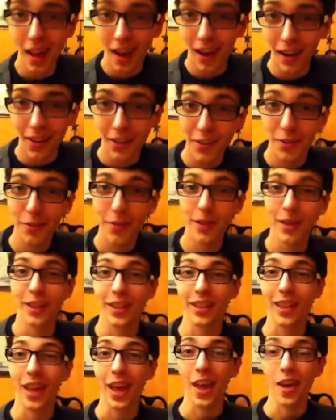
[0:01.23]
I just feel
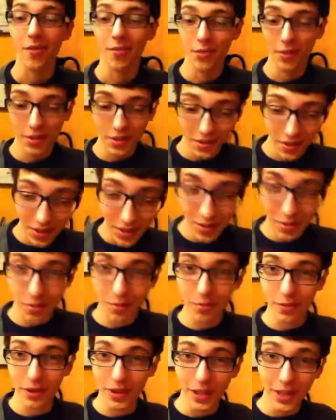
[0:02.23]
like every single
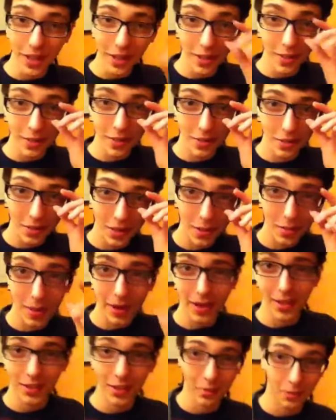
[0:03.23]
video in the
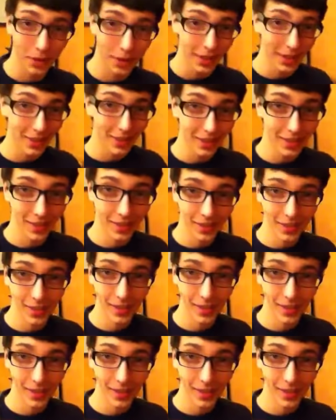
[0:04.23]
past couple days